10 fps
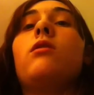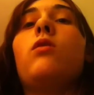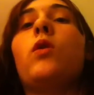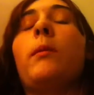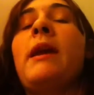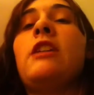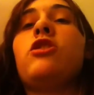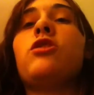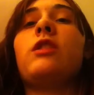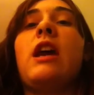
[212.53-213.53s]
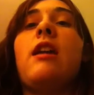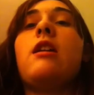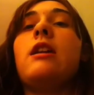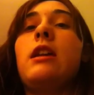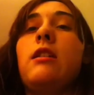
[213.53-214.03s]
make sure that
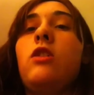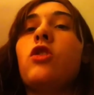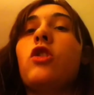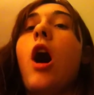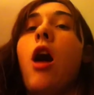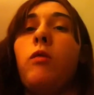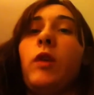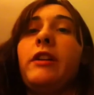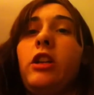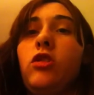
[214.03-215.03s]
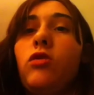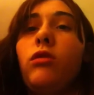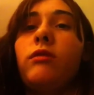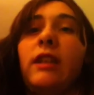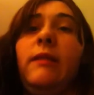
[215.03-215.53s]
you're not wearing
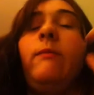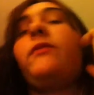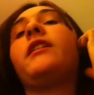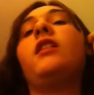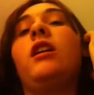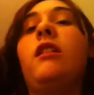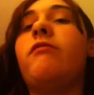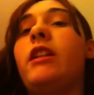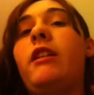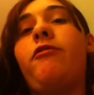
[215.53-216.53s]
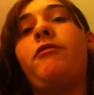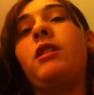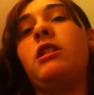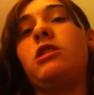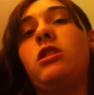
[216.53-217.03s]
jewelry. Even if
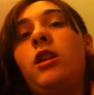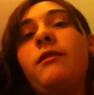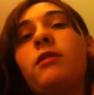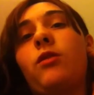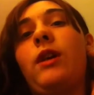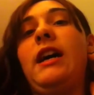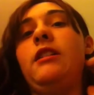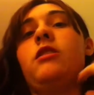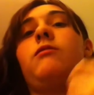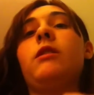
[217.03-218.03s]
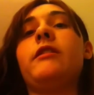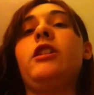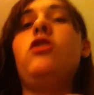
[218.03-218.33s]
it's not required, wearing